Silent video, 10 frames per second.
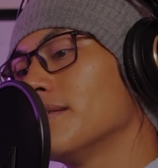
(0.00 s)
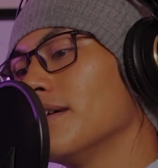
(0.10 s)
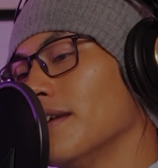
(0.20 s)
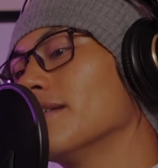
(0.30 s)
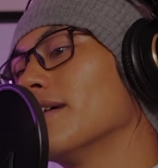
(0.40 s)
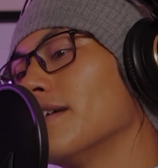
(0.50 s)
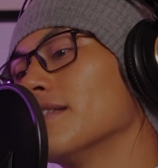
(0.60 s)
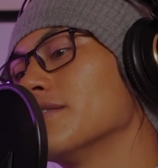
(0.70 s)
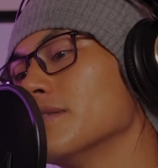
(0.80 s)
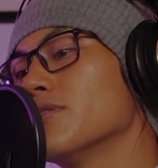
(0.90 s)
and
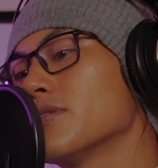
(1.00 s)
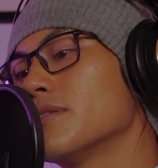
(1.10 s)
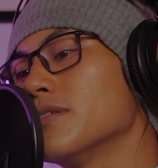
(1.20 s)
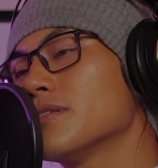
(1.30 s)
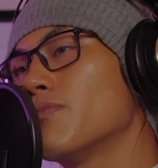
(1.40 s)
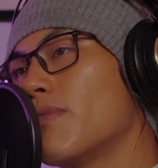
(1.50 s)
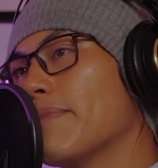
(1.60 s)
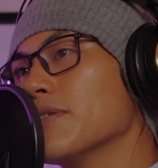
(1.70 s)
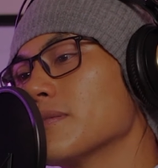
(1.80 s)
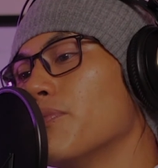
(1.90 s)
again, just to
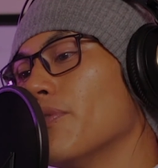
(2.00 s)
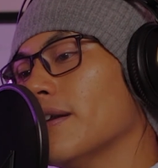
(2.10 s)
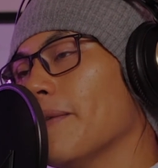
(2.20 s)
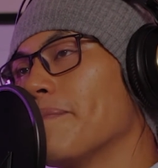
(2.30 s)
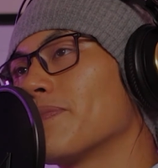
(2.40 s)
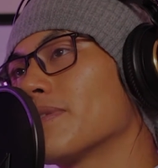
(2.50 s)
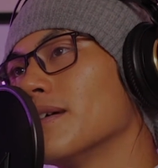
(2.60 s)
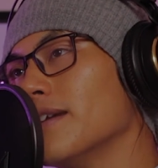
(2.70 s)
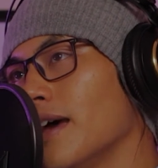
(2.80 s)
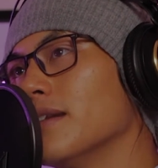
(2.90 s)
wrap this point up,
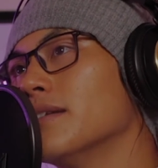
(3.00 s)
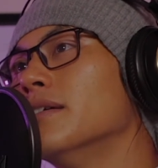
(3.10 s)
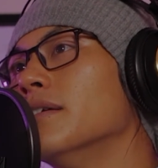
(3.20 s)
again,